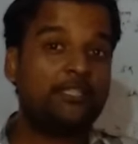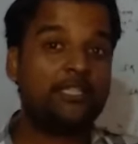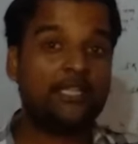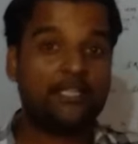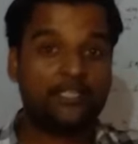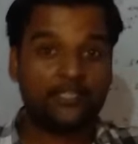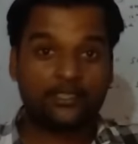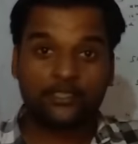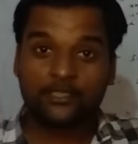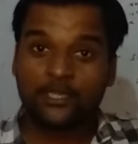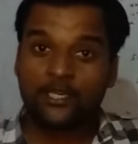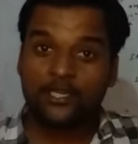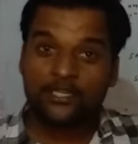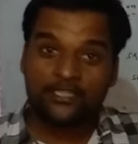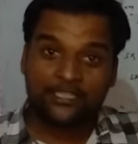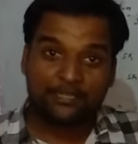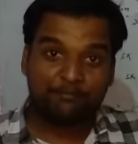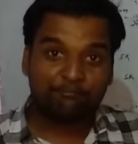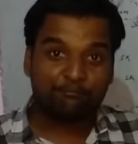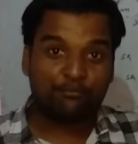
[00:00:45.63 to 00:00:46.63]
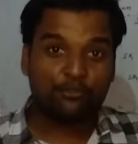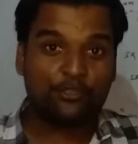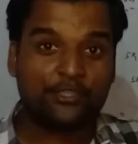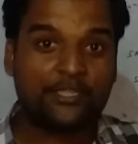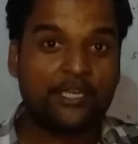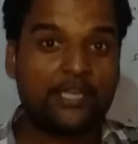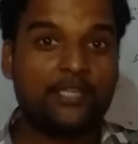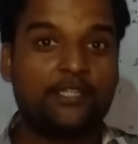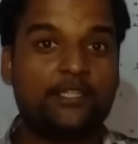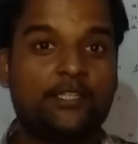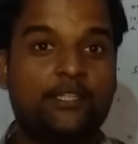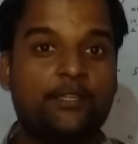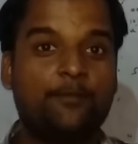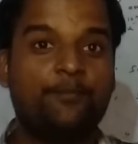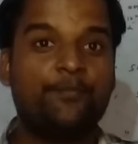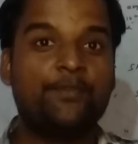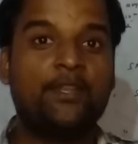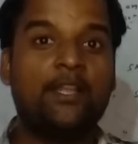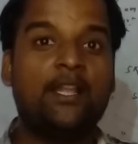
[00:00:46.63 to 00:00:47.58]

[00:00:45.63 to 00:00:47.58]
that is simple tense.